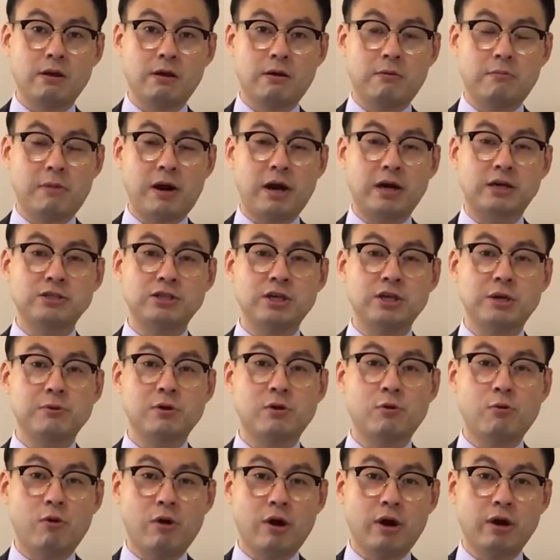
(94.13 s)
Mark chapter
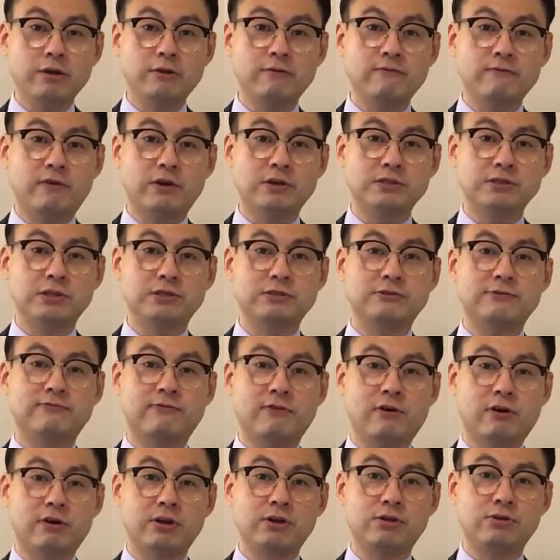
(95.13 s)
1, verses
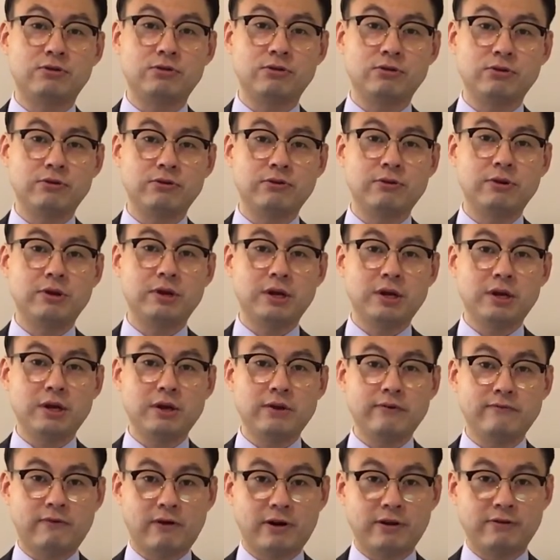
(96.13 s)
40 to
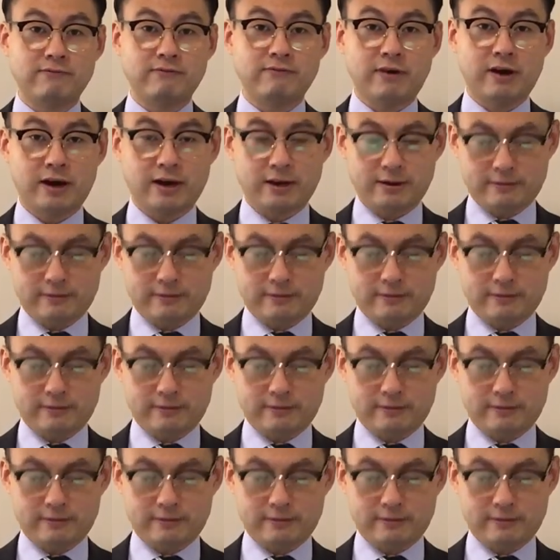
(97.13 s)
45.